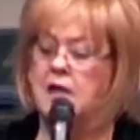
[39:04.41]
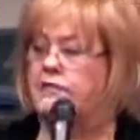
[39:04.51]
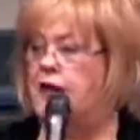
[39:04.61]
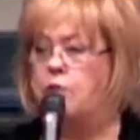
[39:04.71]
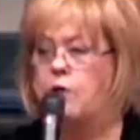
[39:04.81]

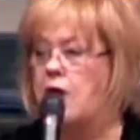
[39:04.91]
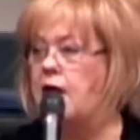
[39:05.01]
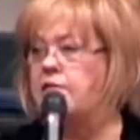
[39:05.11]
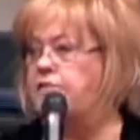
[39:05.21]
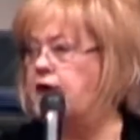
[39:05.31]
They were not
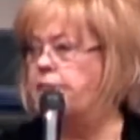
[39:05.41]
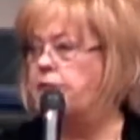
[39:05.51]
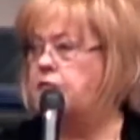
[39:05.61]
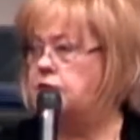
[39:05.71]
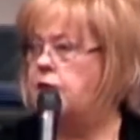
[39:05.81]
a vapor
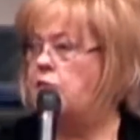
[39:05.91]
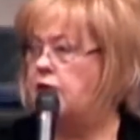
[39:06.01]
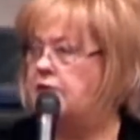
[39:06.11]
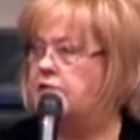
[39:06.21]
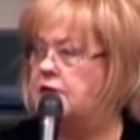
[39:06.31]
of smoke,
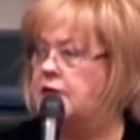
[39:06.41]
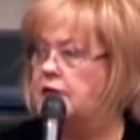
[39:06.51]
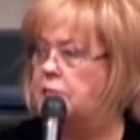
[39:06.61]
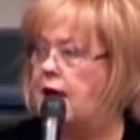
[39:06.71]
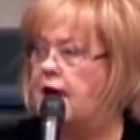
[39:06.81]

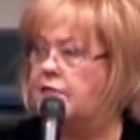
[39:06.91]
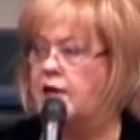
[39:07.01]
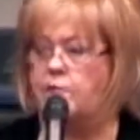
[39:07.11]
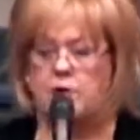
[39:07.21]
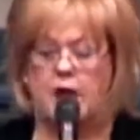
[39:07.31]
evidently, right?
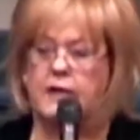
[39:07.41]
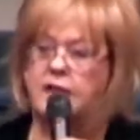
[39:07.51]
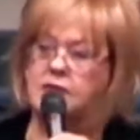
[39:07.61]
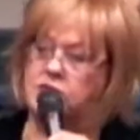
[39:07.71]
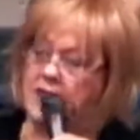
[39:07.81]
They were not in
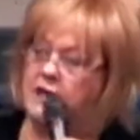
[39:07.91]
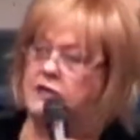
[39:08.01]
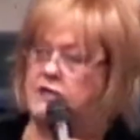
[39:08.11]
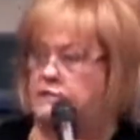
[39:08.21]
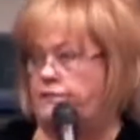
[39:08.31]
a
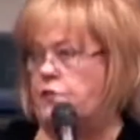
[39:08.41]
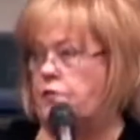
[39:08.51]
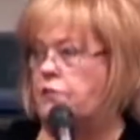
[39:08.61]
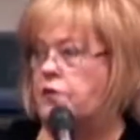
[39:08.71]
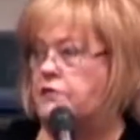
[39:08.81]
skeleton
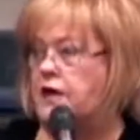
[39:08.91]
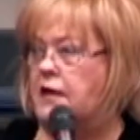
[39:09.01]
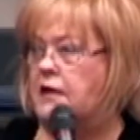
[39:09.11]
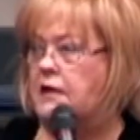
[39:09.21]
form, were they?